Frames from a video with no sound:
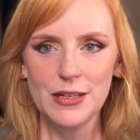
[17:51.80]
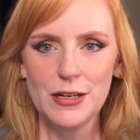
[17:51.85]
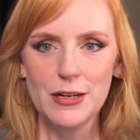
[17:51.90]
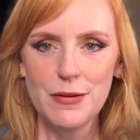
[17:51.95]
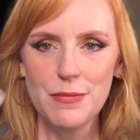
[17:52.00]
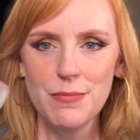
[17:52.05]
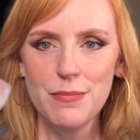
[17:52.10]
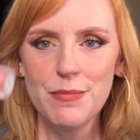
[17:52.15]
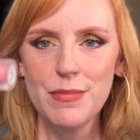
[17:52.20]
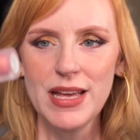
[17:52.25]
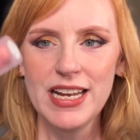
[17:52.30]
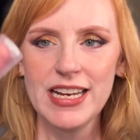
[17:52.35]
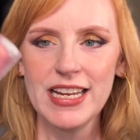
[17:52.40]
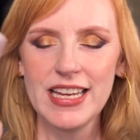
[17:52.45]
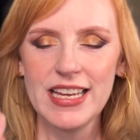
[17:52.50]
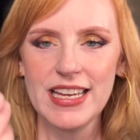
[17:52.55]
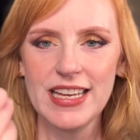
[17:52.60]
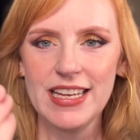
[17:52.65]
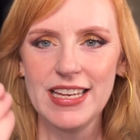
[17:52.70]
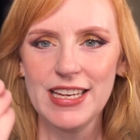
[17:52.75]

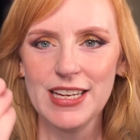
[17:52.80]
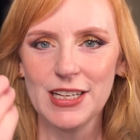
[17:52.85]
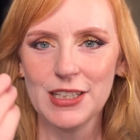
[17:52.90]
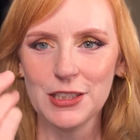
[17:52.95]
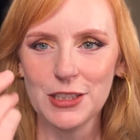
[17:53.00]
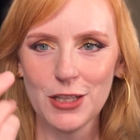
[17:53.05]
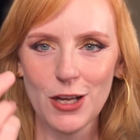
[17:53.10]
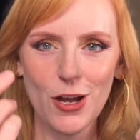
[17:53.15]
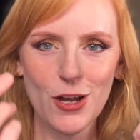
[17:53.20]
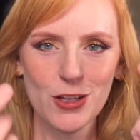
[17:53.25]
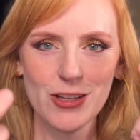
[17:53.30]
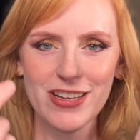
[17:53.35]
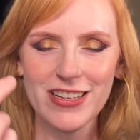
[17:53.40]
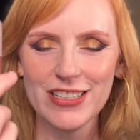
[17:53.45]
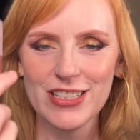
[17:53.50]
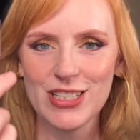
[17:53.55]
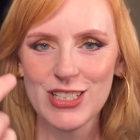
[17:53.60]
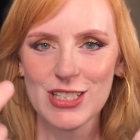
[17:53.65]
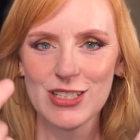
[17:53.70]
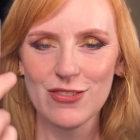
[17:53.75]
mini
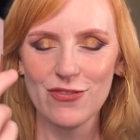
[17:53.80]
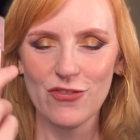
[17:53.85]
Lawless